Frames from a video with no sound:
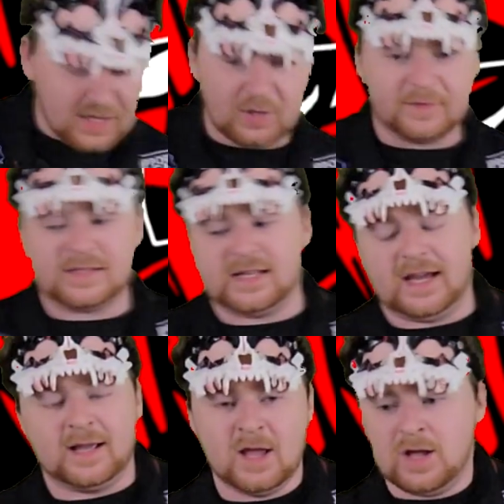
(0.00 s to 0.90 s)
You know what they
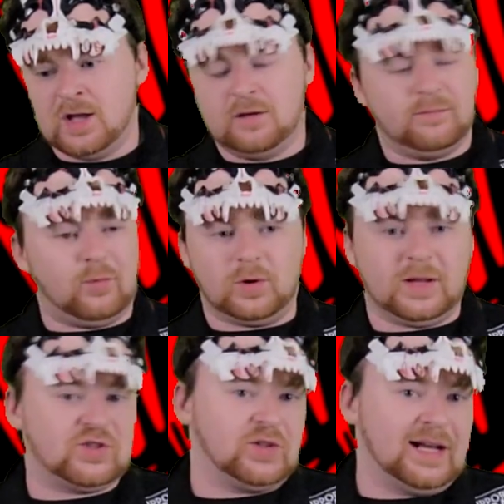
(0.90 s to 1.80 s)
say, more
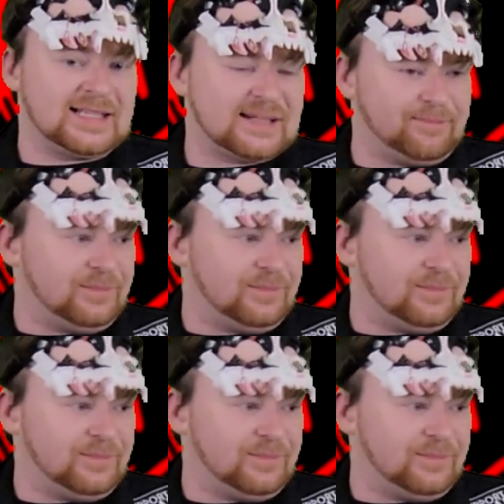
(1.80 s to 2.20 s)
electrolytes,